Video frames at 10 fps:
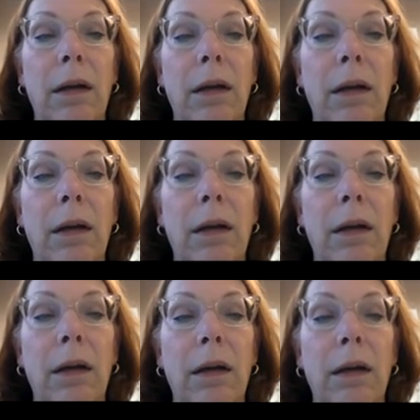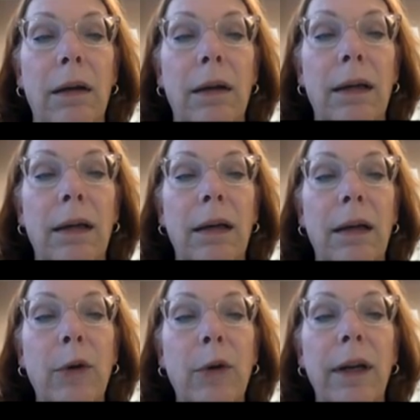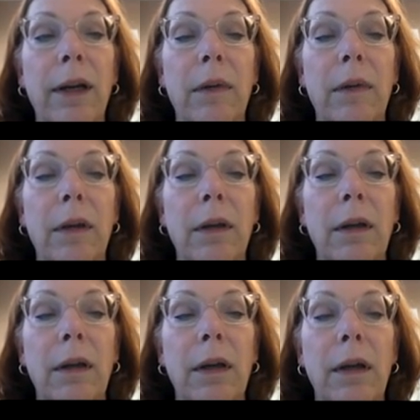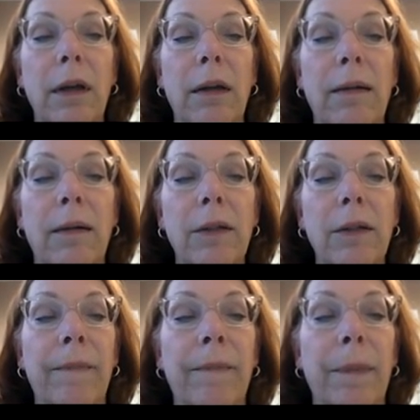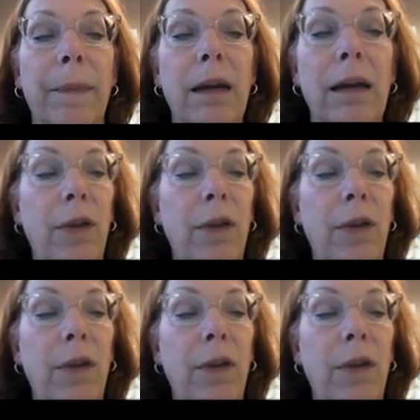Come on now. Sorry, I didn't mean to do that.